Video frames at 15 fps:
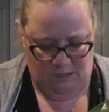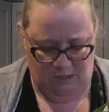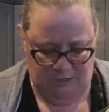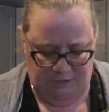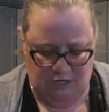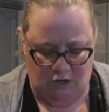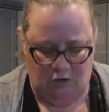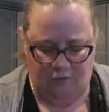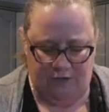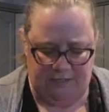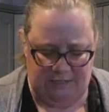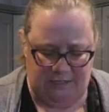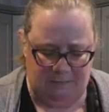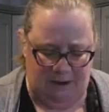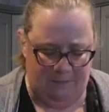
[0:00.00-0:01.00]
So this
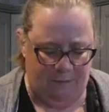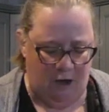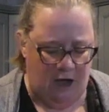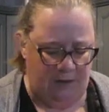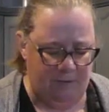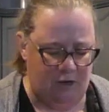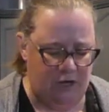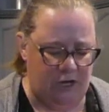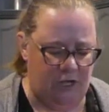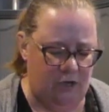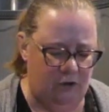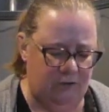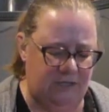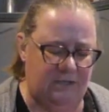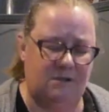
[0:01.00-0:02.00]
is my pot I'm going to
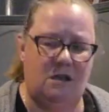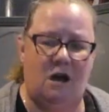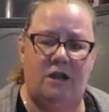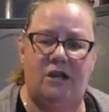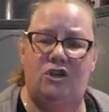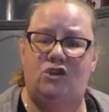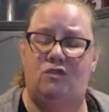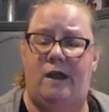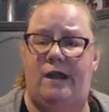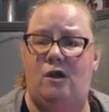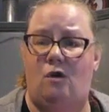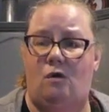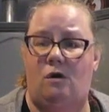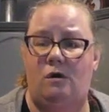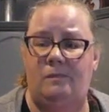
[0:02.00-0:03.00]
use. It's got a drain
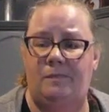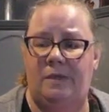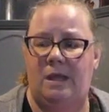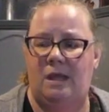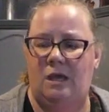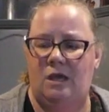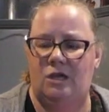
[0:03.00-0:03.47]
hole.